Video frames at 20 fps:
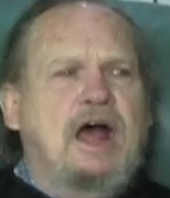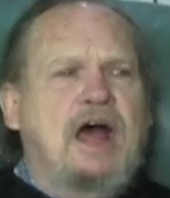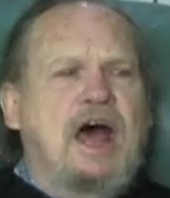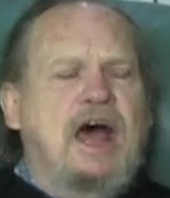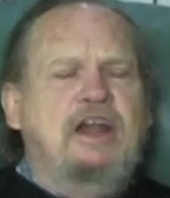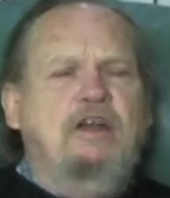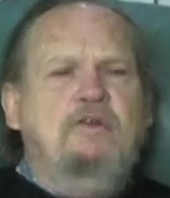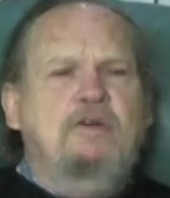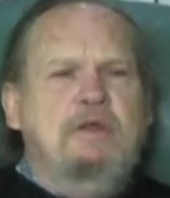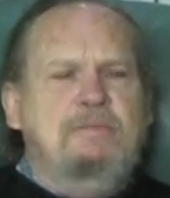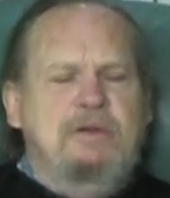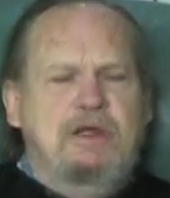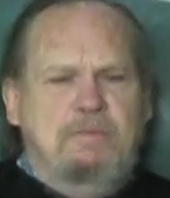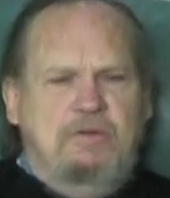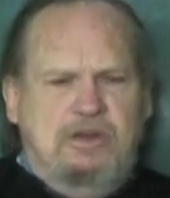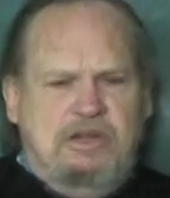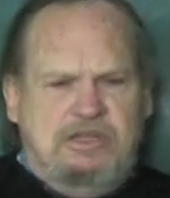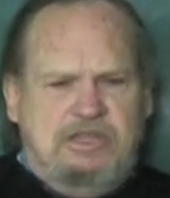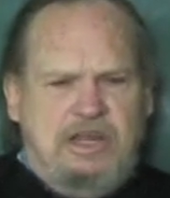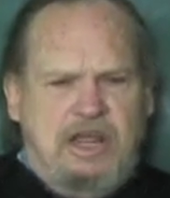I don't
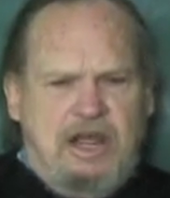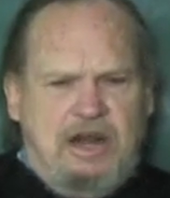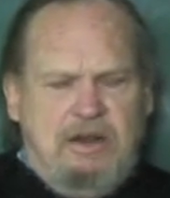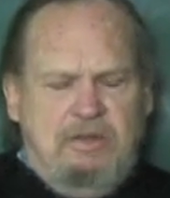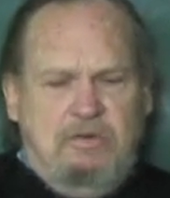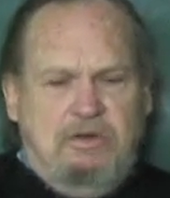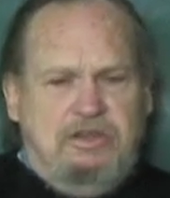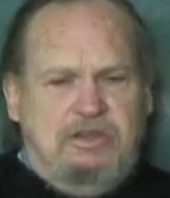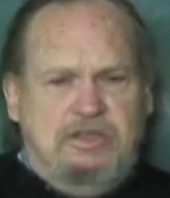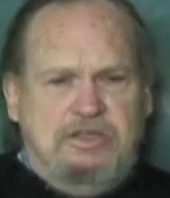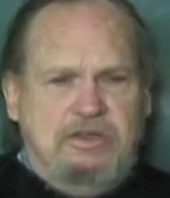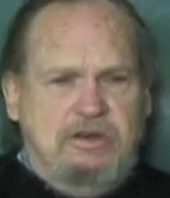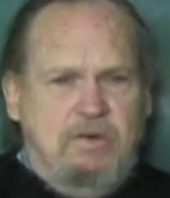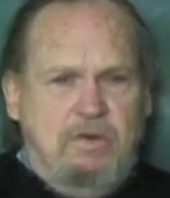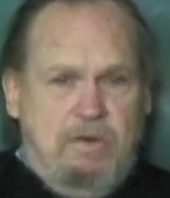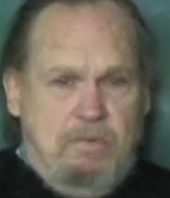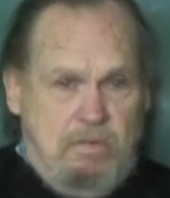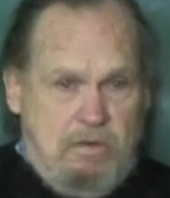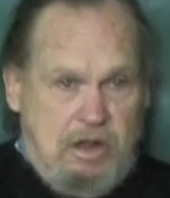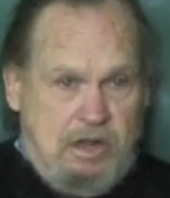remember exactly what the
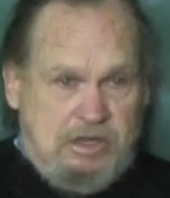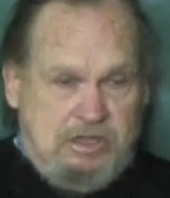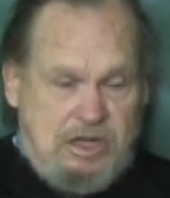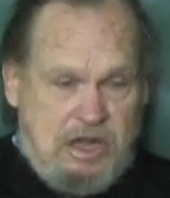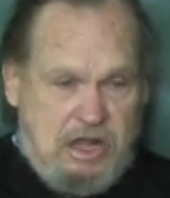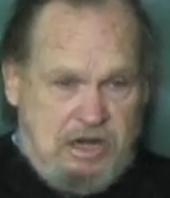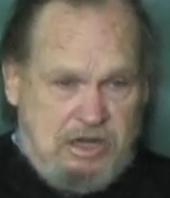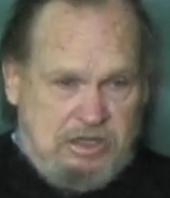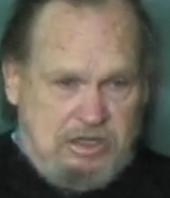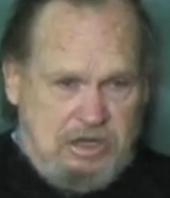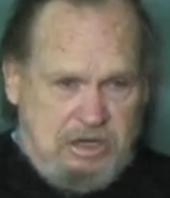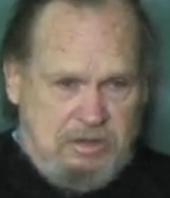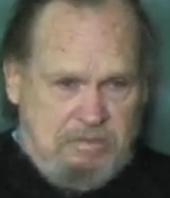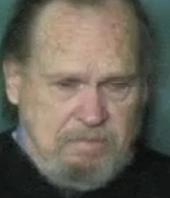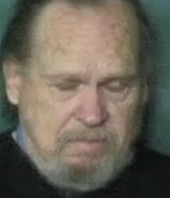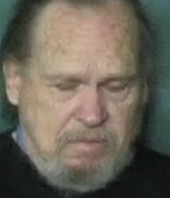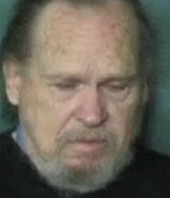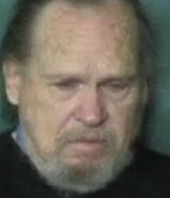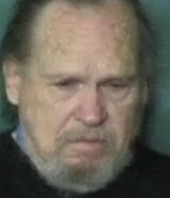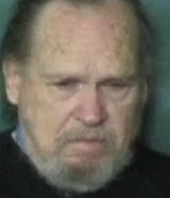story was, honestly,
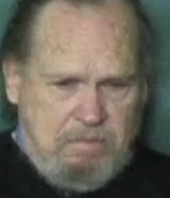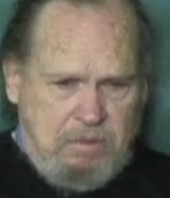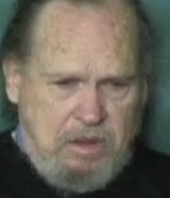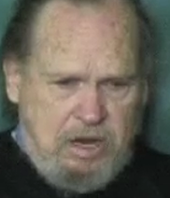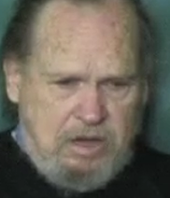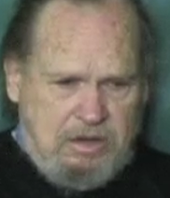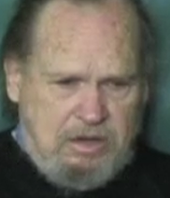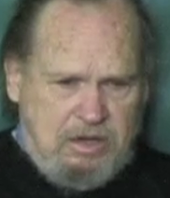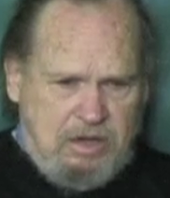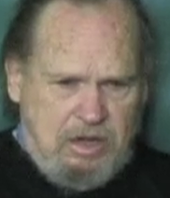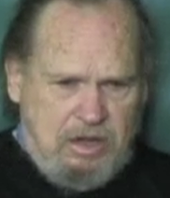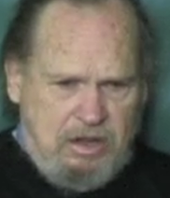but